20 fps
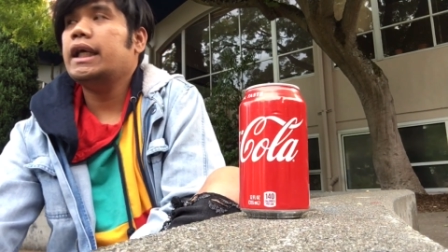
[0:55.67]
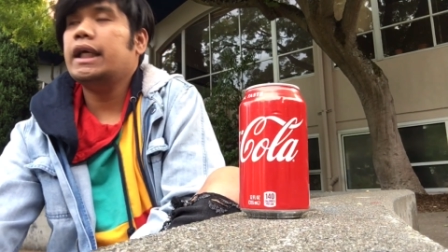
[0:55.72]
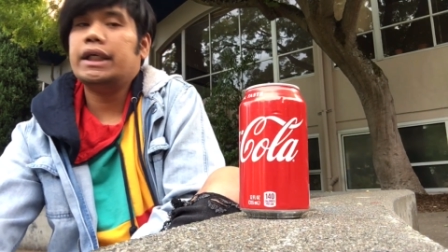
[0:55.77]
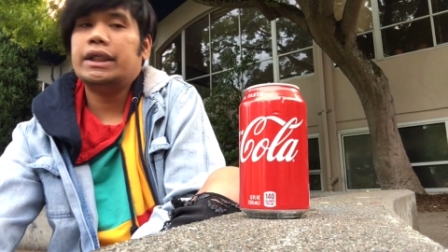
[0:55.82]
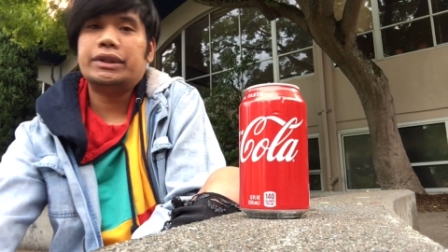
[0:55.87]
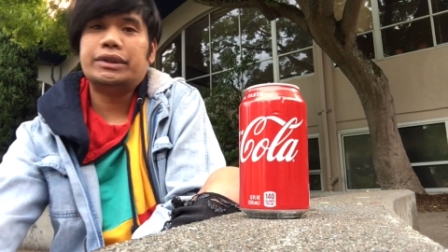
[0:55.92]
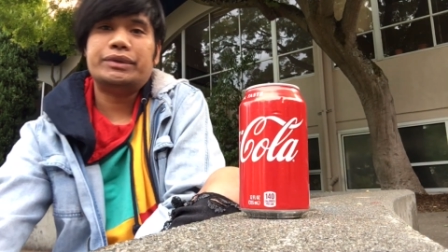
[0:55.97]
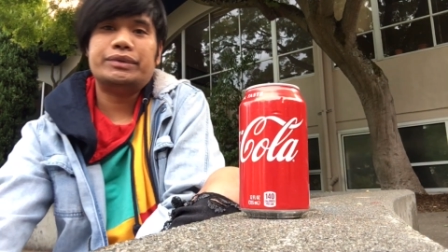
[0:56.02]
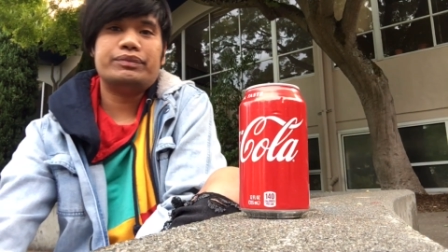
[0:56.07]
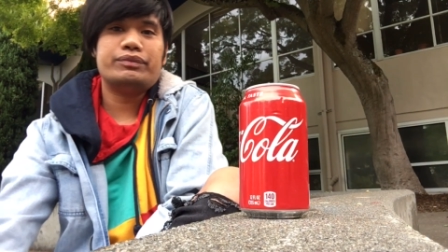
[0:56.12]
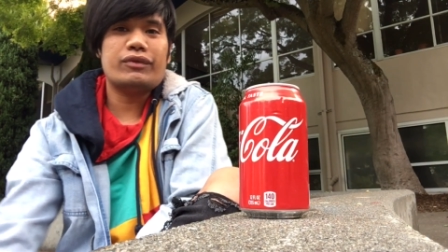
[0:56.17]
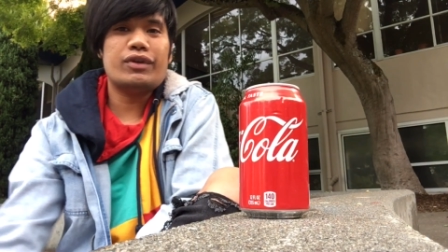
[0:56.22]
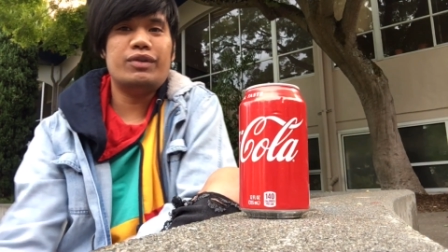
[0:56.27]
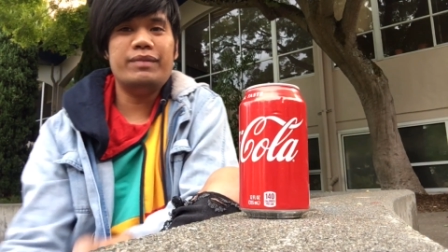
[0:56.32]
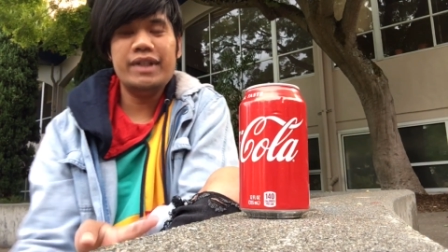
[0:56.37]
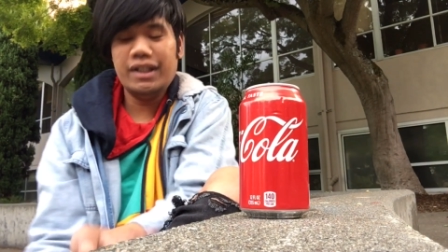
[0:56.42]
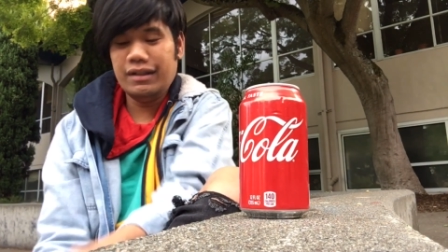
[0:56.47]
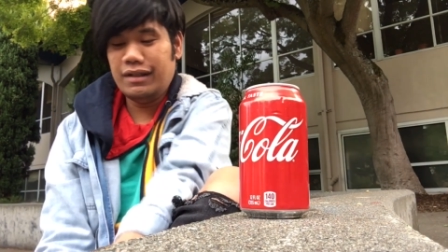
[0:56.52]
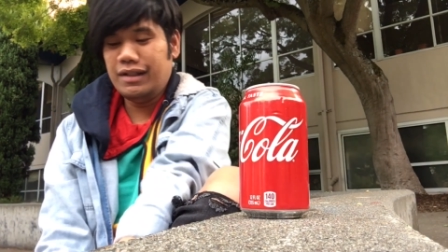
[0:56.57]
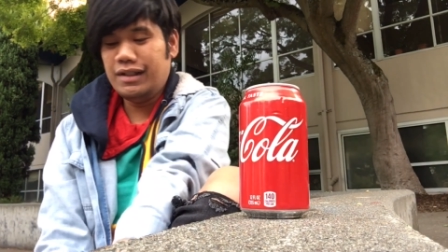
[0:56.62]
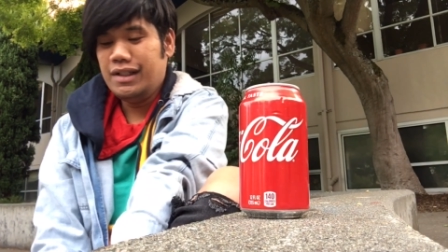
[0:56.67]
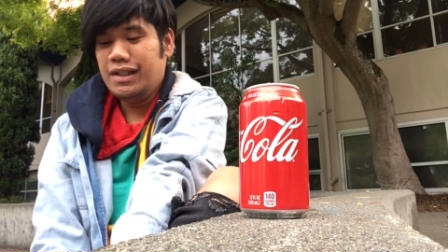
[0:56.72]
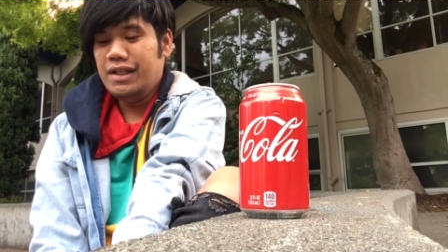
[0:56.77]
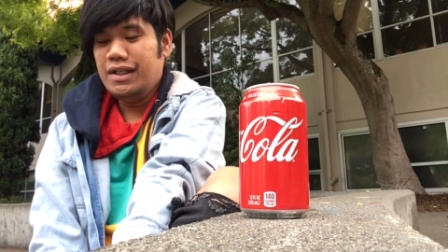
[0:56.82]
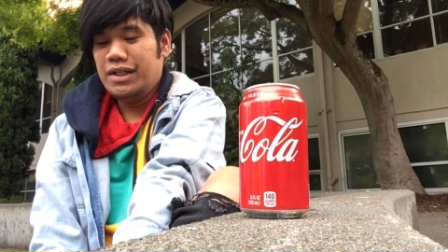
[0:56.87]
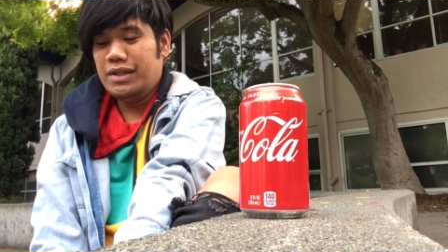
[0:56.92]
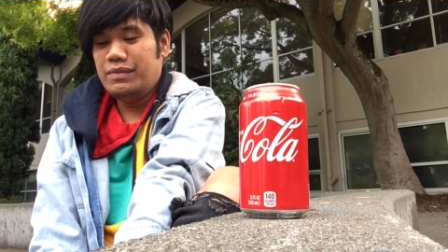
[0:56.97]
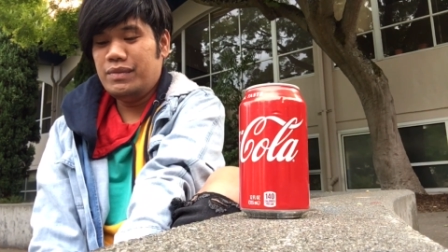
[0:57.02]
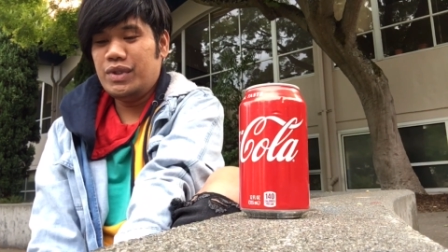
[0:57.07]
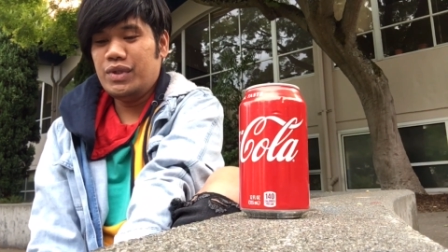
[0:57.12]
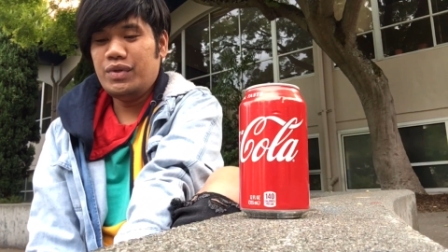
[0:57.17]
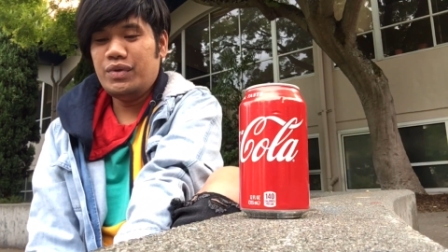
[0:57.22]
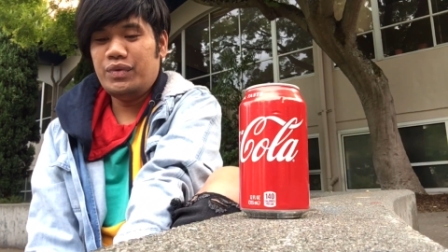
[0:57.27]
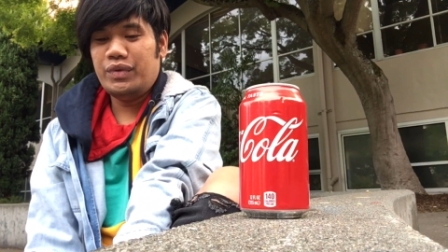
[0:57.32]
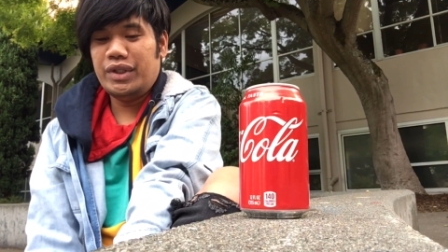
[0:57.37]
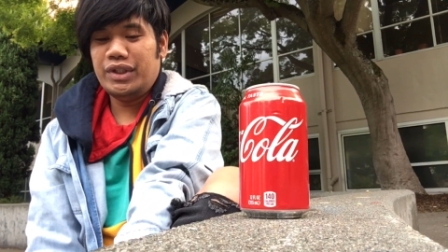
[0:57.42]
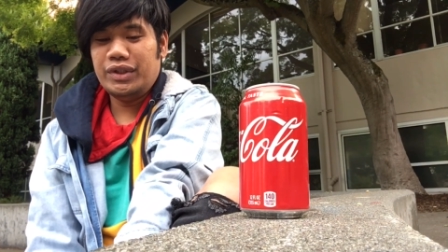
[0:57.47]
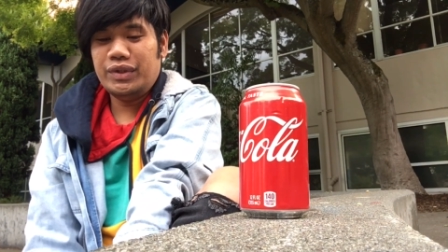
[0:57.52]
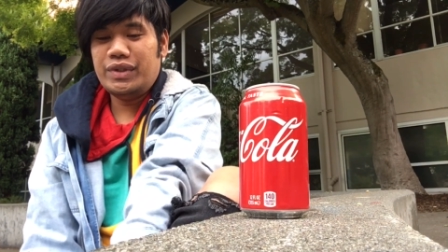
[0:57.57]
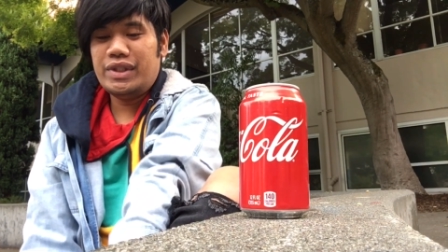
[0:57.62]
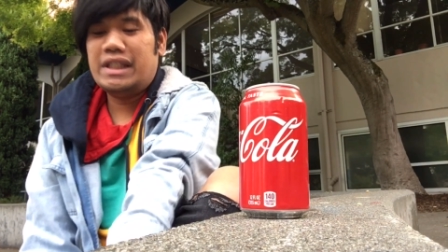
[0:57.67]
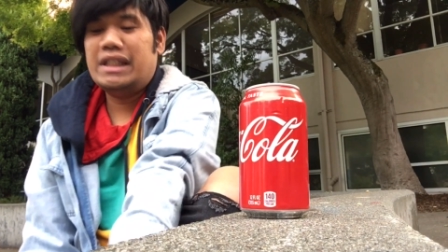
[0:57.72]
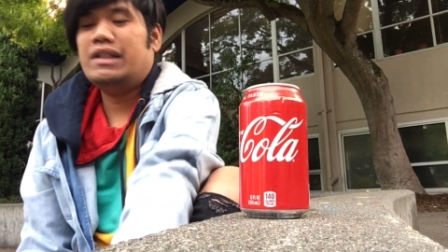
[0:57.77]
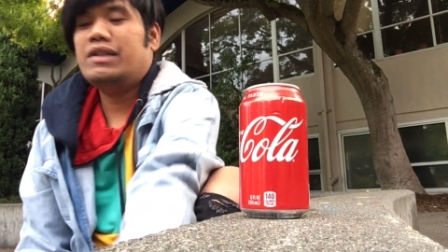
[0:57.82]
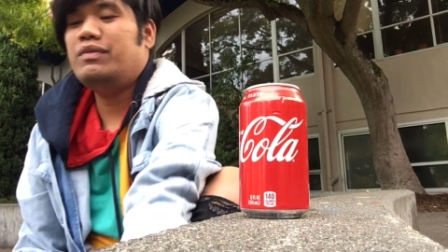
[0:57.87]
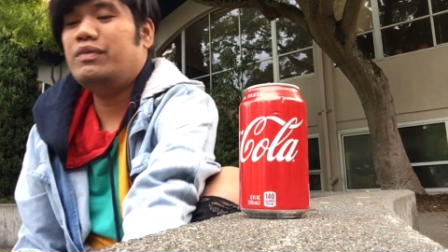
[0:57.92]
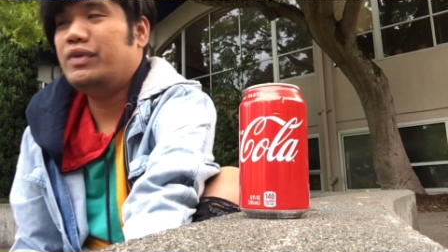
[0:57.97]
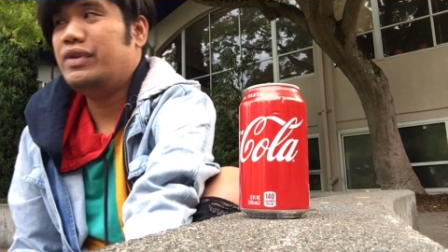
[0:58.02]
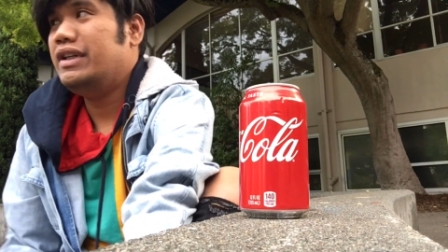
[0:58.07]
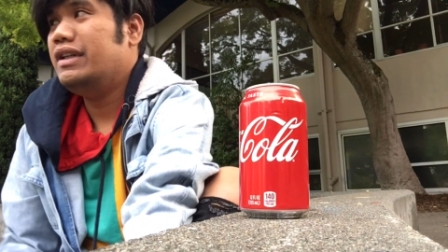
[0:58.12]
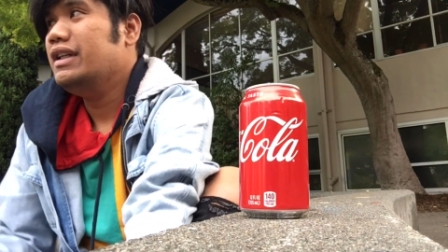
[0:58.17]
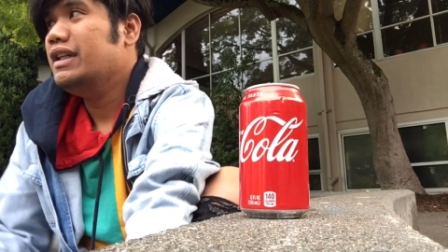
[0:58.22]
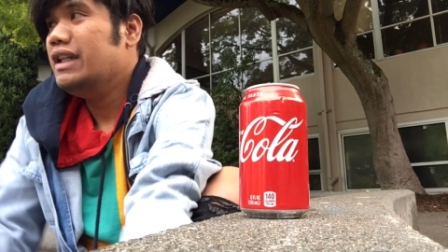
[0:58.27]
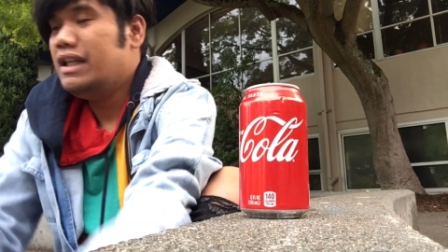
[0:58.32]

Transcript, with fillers: And oh my god, I'm so ready to see them re